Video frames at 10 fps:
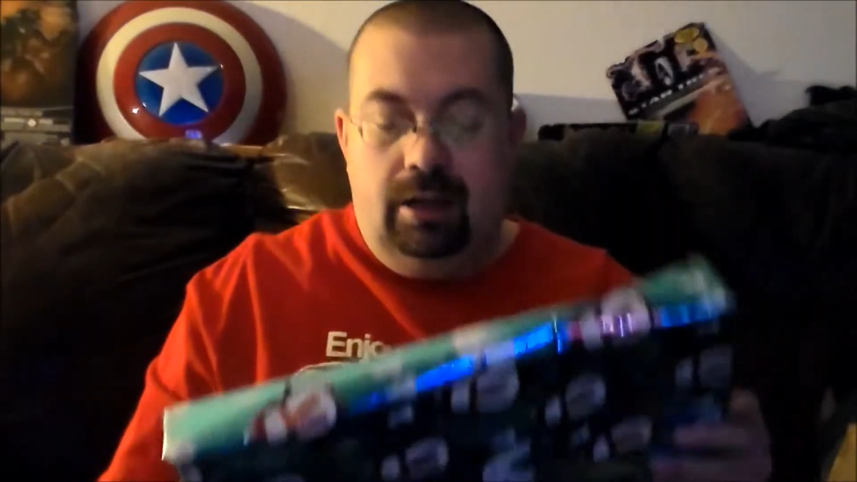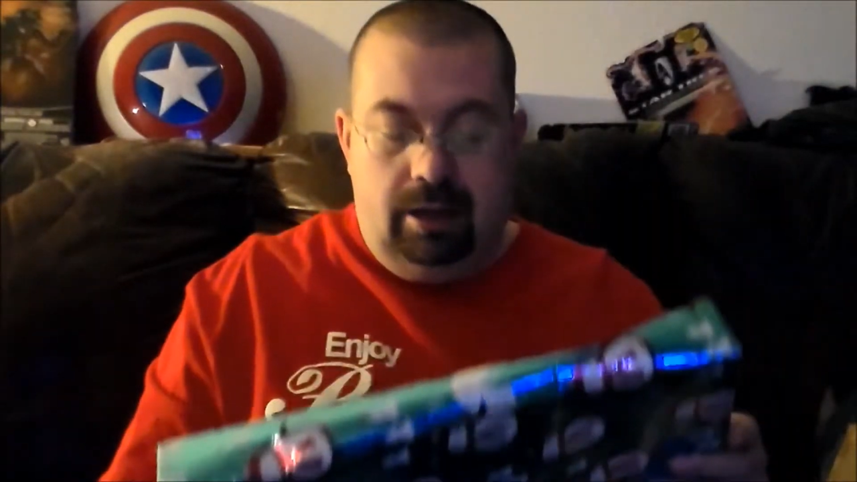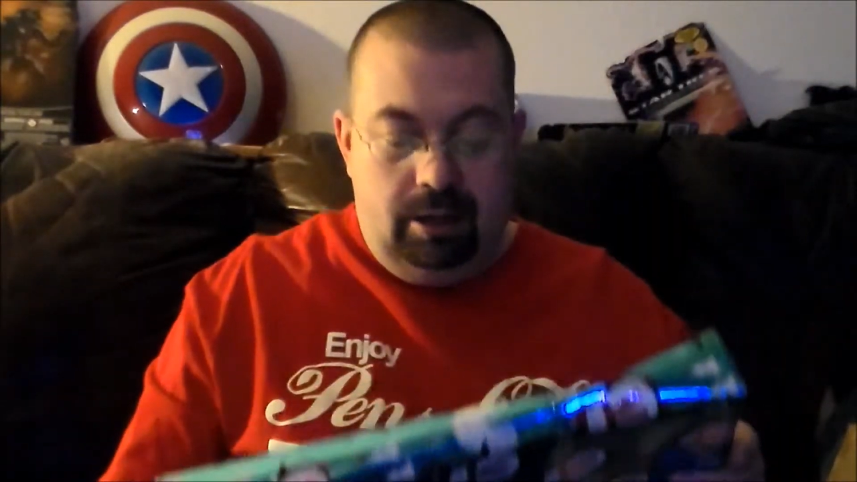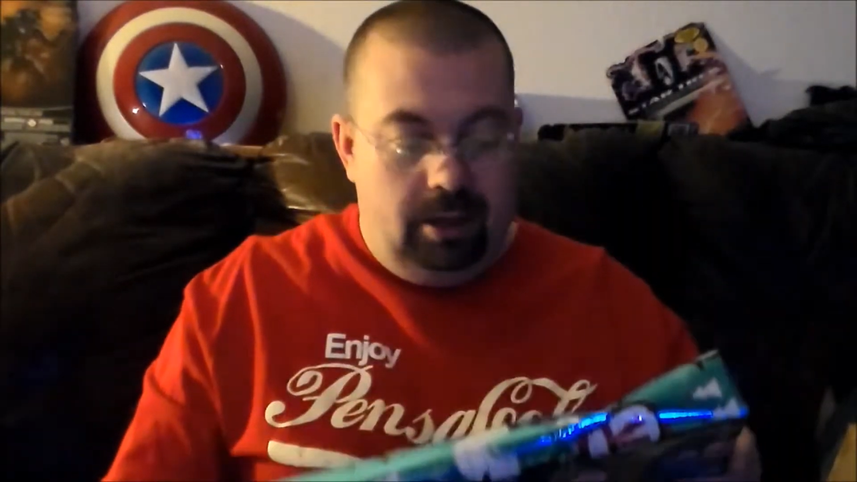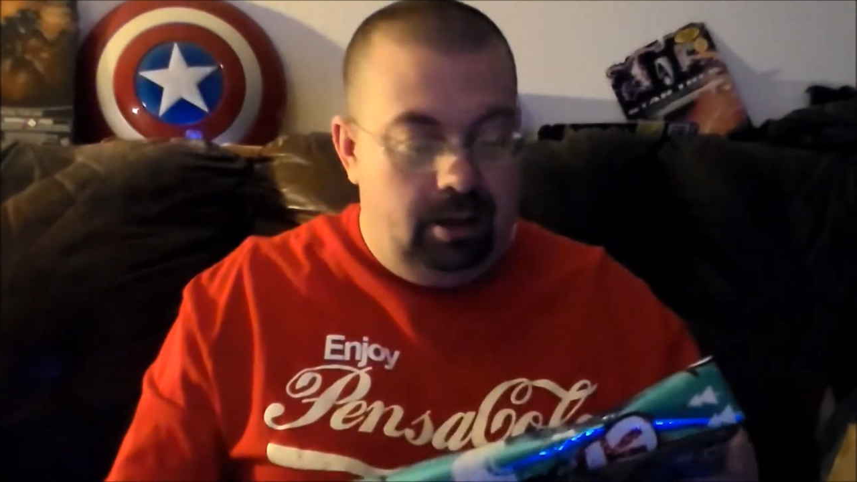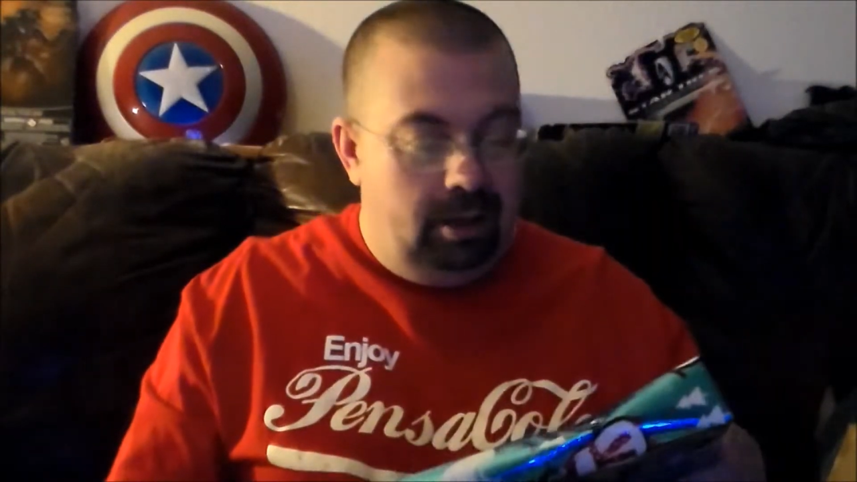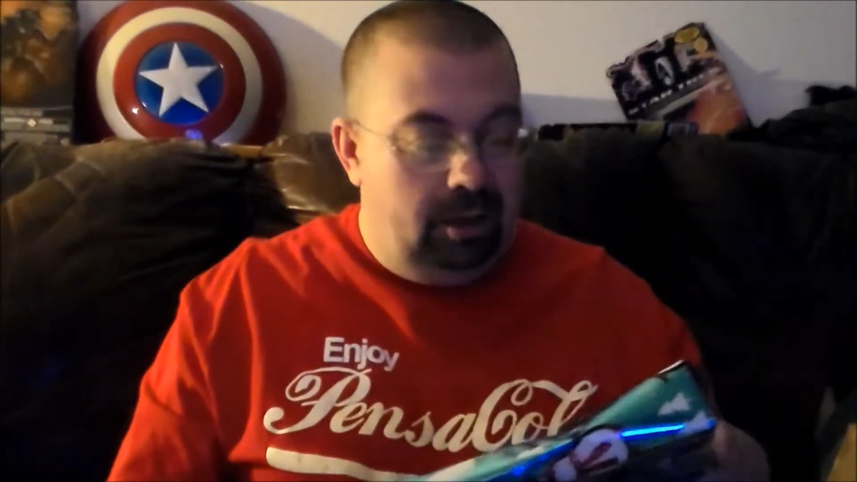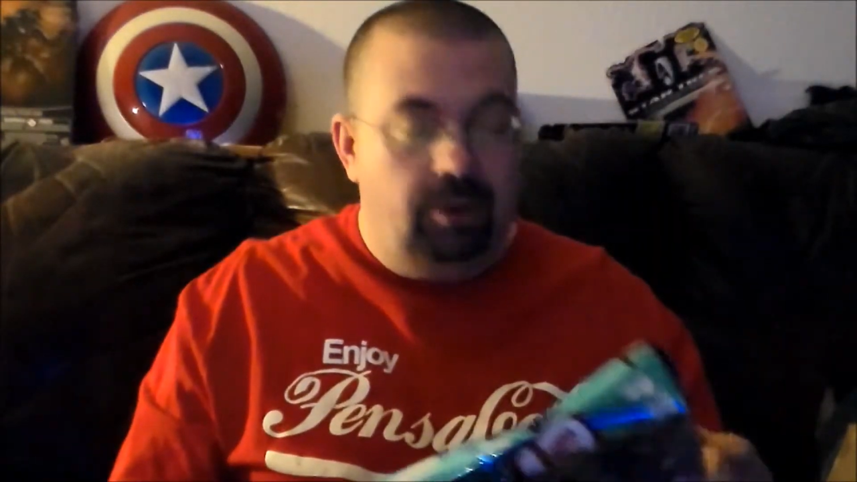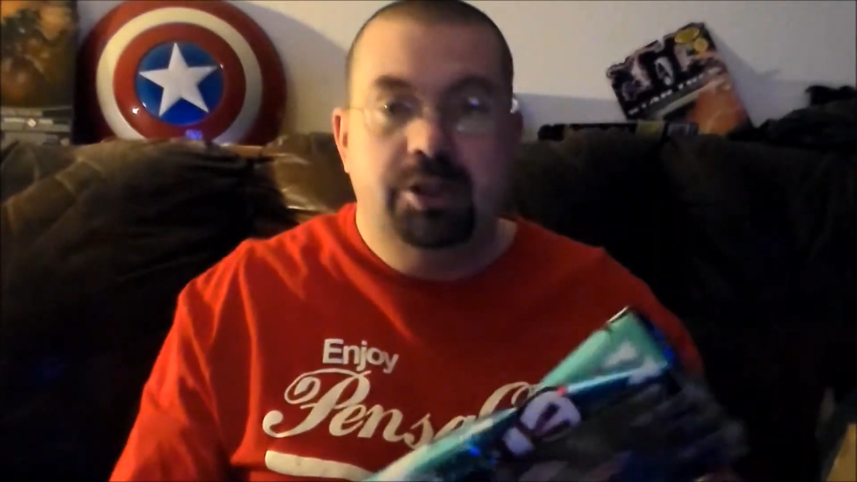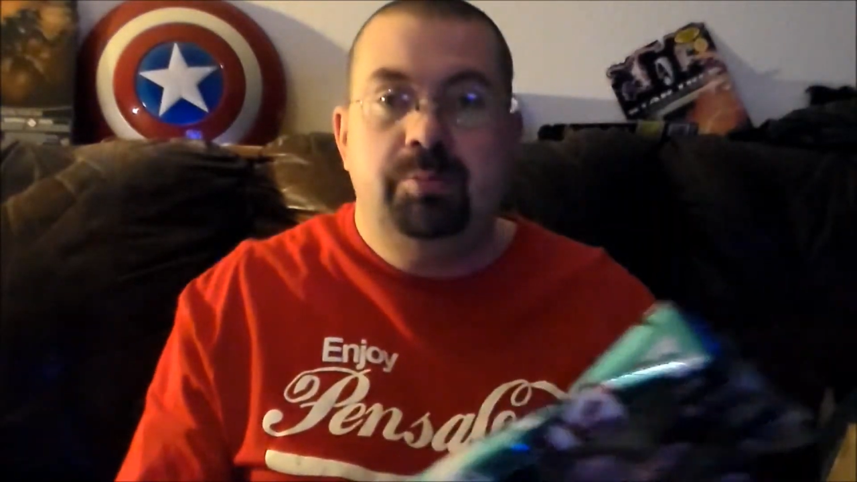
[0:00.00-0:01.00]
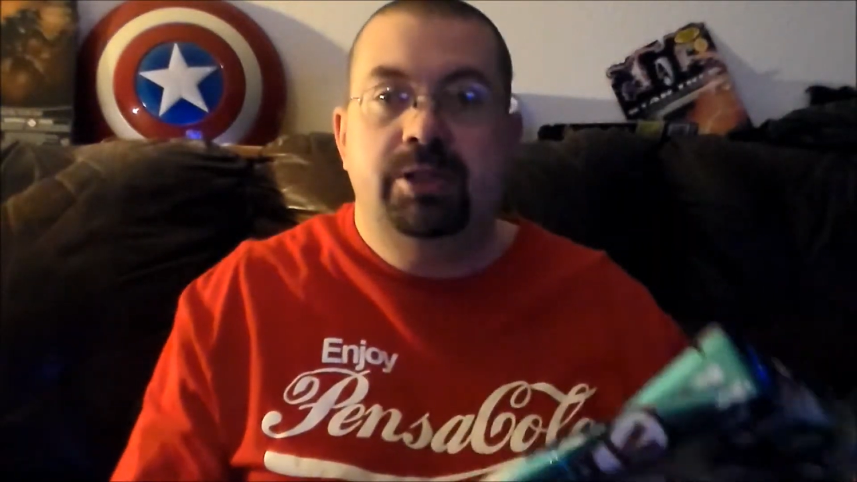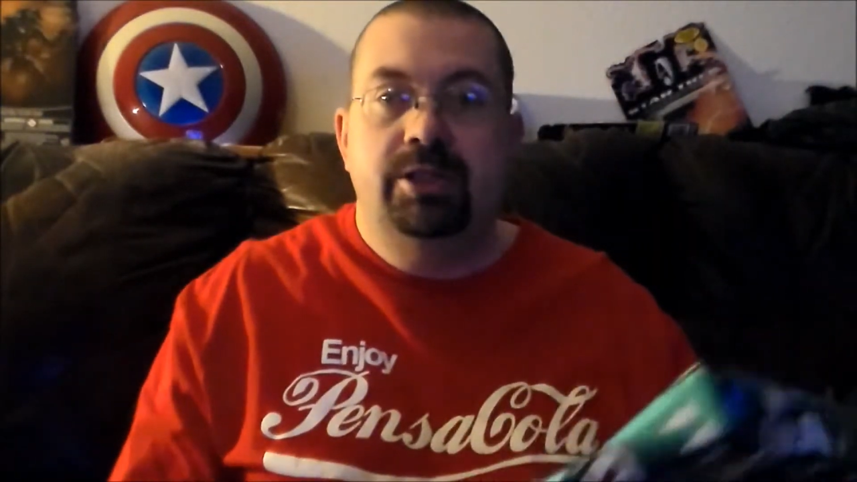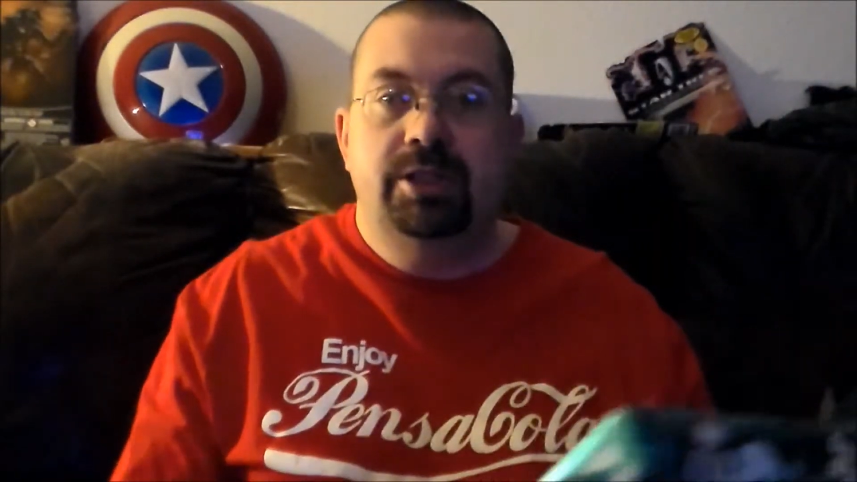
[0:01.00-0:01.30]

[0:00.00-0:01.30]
Uh, Christmas